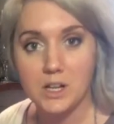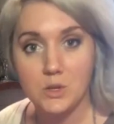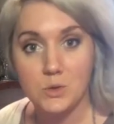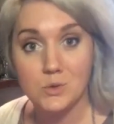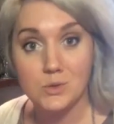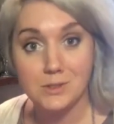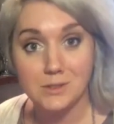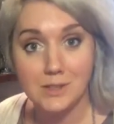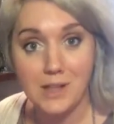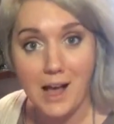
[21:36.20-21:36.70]
to
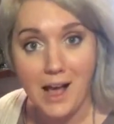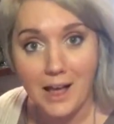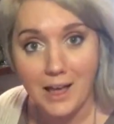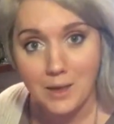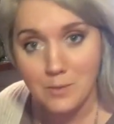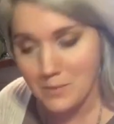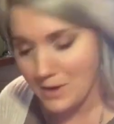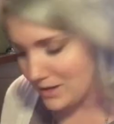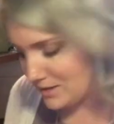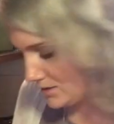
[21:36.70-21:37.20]
use
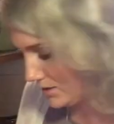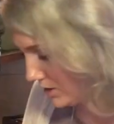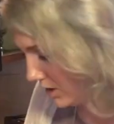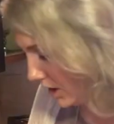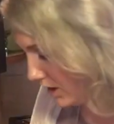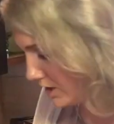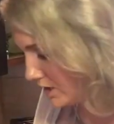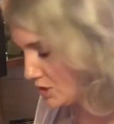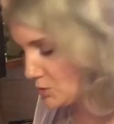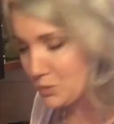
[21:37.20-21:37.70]
lime as the
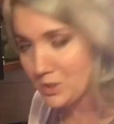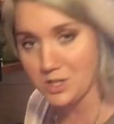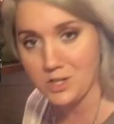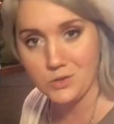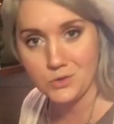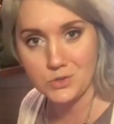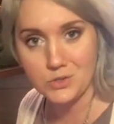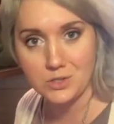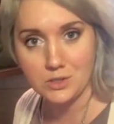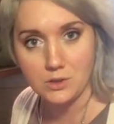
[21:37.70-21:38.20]
garnish. We're going to
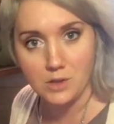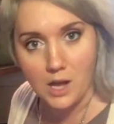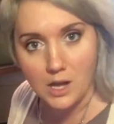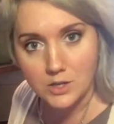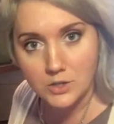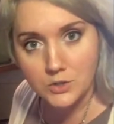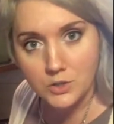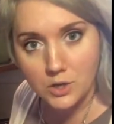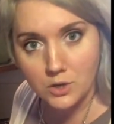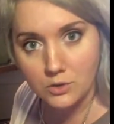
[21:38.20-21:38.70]
use
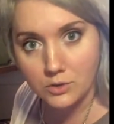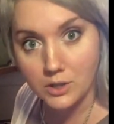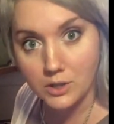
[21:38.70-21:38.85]
cilantro.